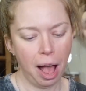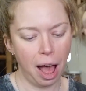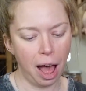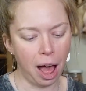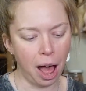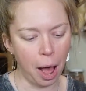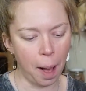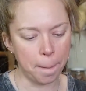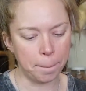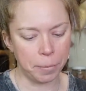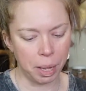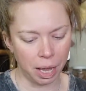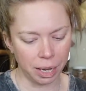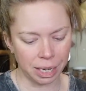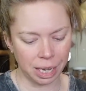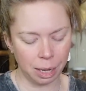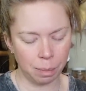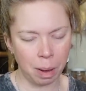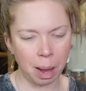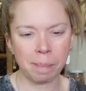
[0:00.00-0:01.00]

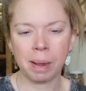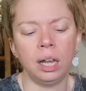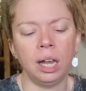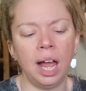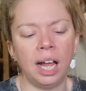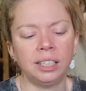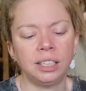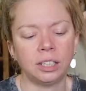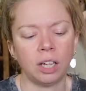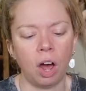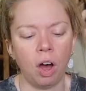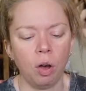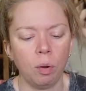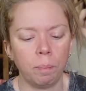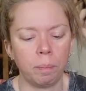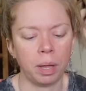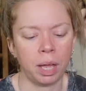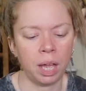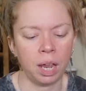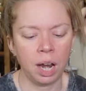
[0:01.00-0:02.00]
Pucky baby. Let's
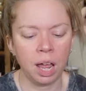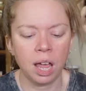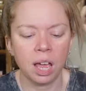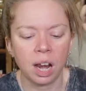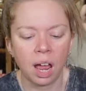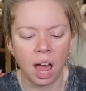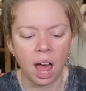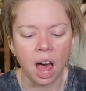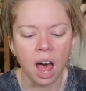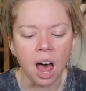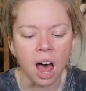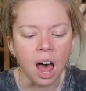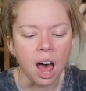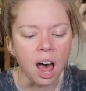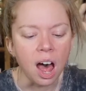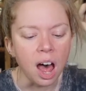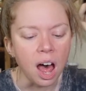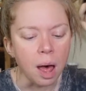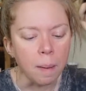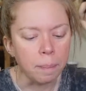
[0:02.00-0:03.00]
open it
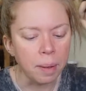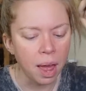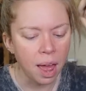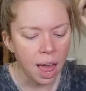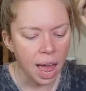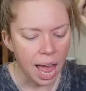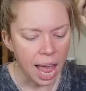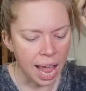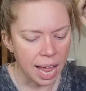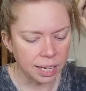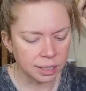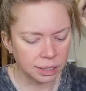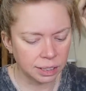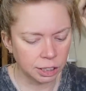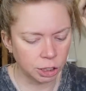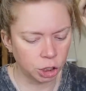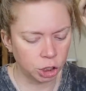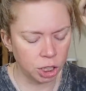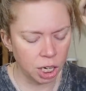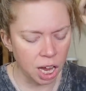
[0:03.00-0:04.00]
up and
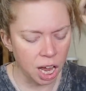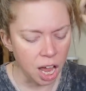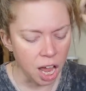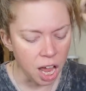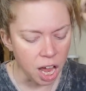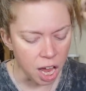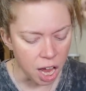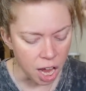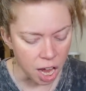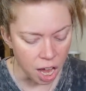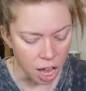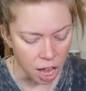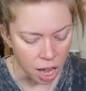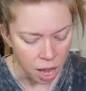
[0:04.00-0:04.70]
see